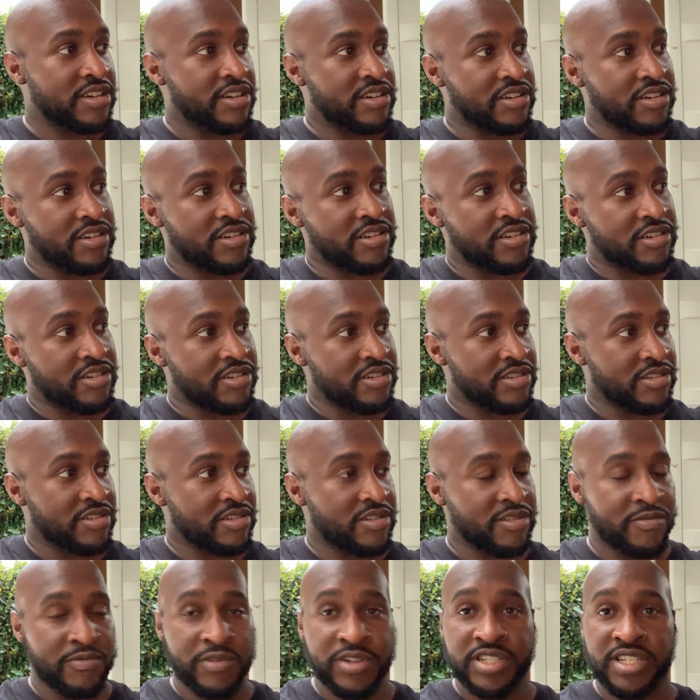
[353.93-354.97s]
Uh,
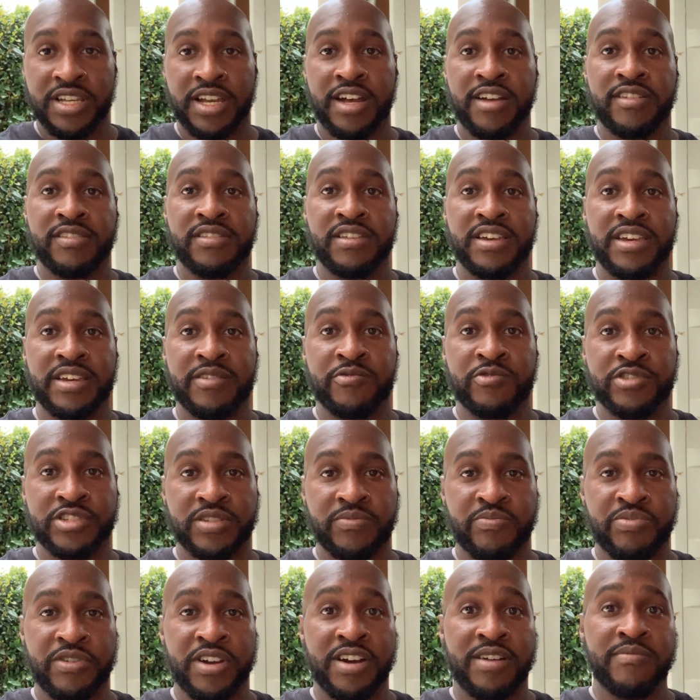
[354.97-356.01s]
or what y'all think was
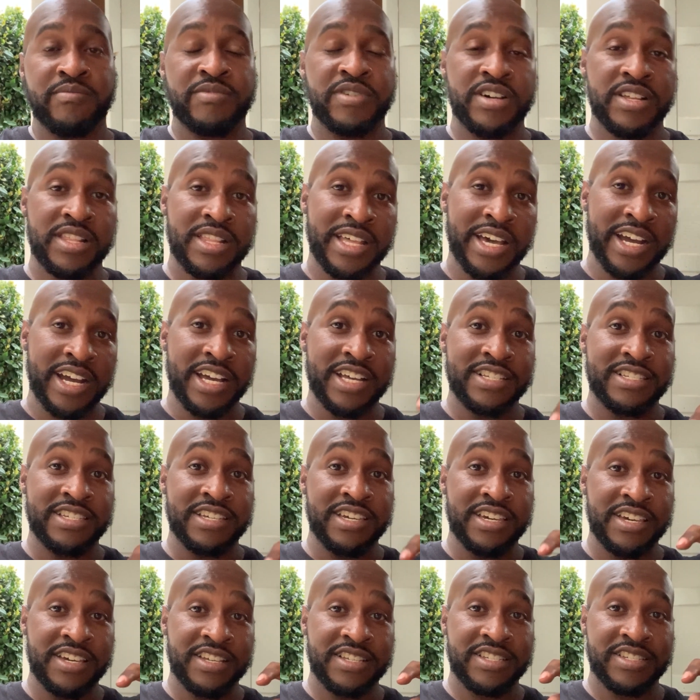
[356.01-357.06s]
the problem. But like I
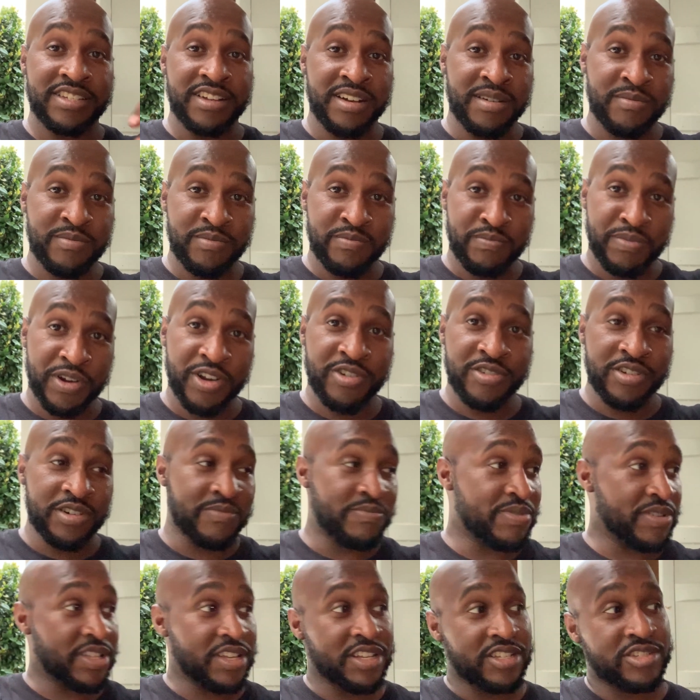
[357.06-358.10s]
said, some burnt
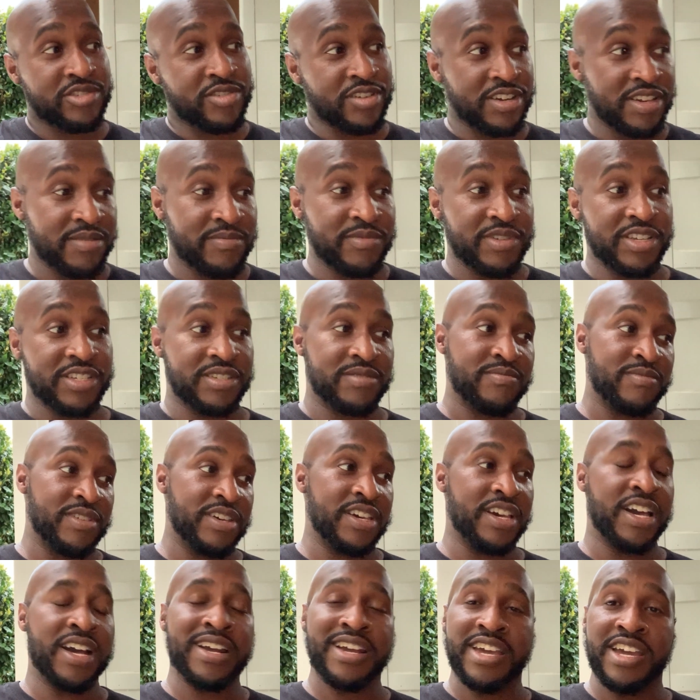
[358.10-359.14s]
up in that transmission,
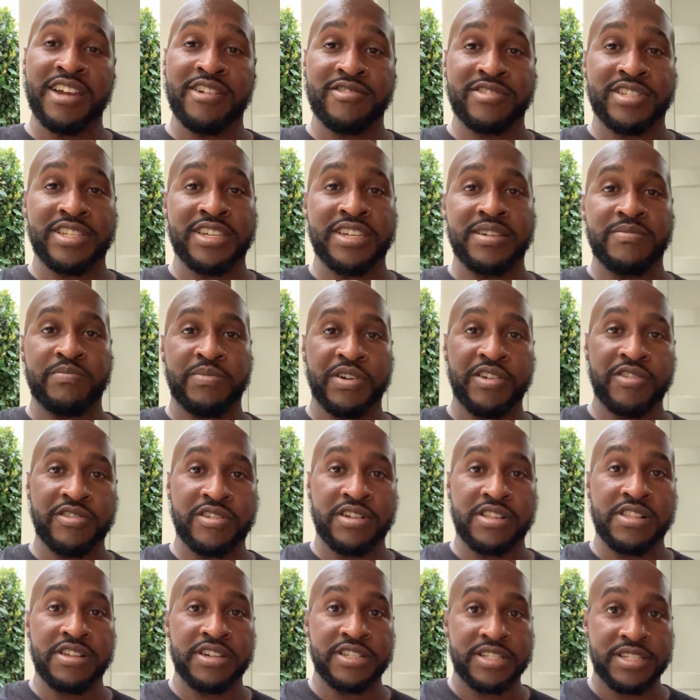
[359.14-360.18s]
man. I guarantee it burnt
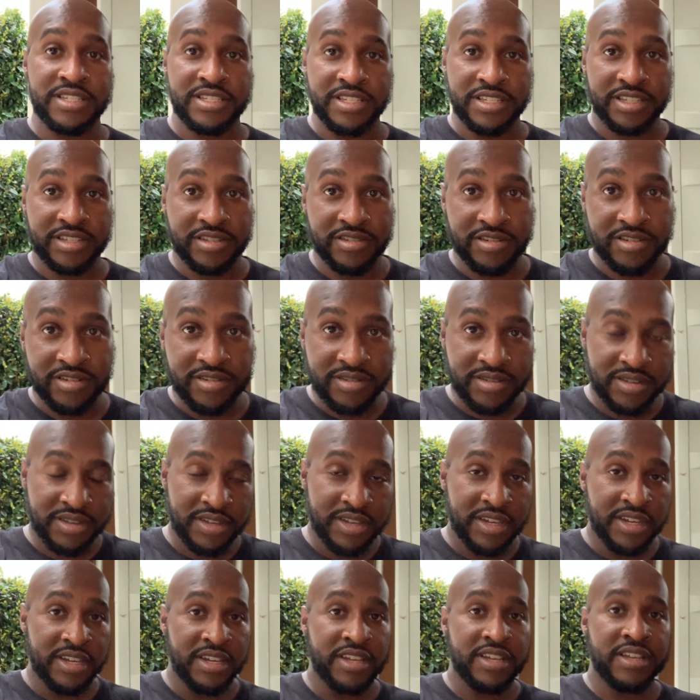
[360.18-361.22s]
clutches and stuff.
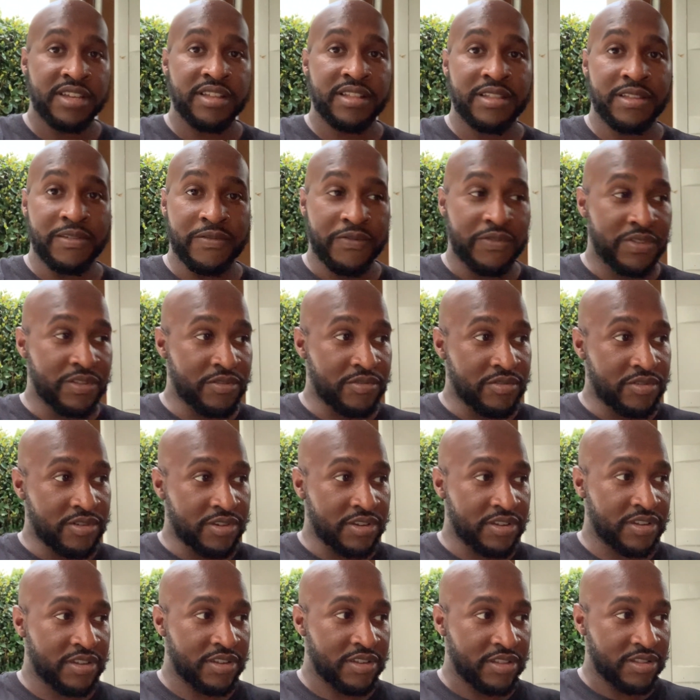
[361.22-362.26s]
The
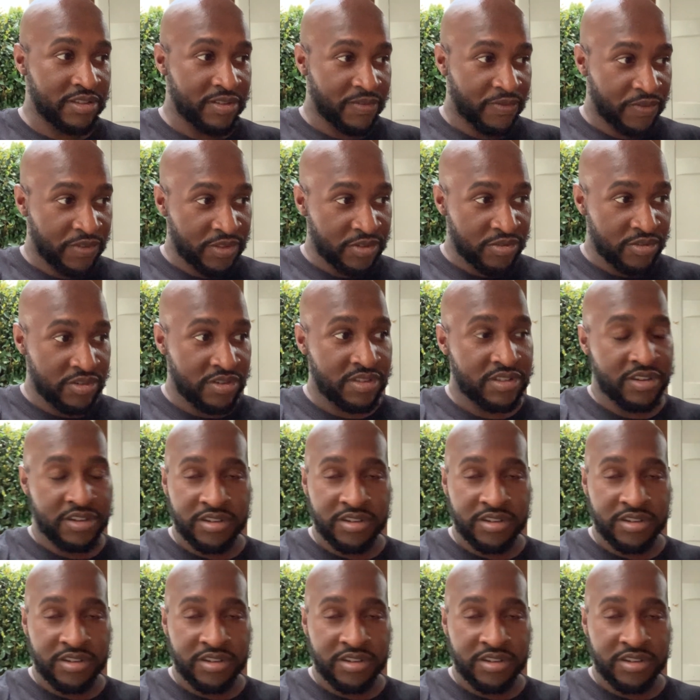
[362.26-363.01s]
fluid, the fluid